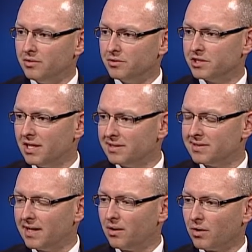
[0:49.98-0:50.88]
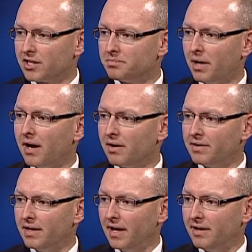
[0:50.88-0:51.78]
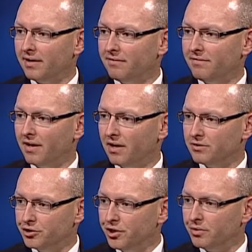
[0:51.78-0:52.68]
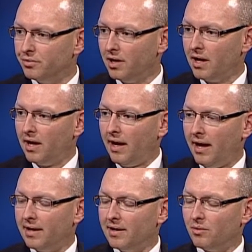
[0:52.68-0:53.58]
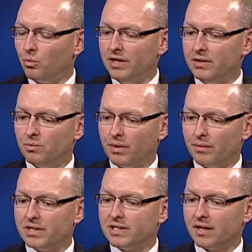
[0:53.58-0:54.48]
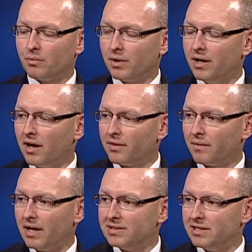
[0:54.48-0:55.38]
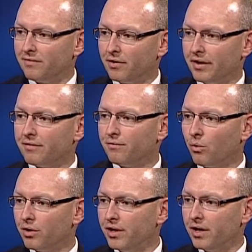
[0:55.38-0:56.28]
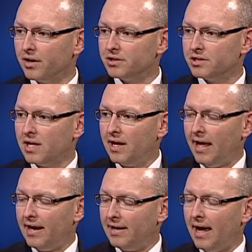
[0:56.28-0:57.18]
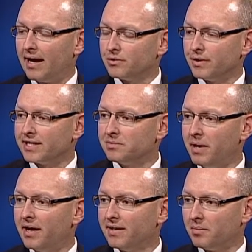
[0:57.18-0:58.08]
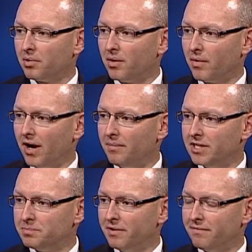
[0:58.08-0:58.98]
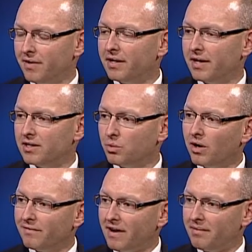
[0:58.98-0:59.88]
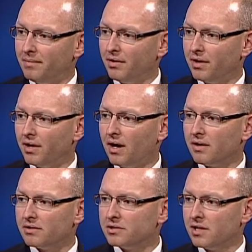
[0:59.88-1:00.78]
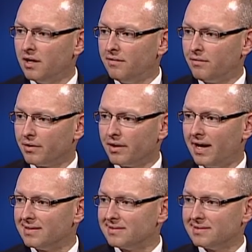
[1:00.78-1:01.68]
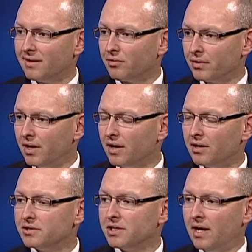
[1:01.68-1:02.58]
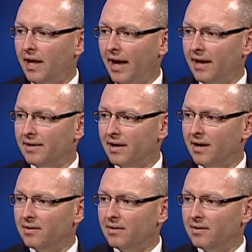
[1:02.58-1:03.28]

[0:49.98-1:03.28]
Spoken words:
sunset or expire at the end of June, and we recently reauthorized it for another 4 years and actually expanded the program. It's been funded at $25 million for the last several years, and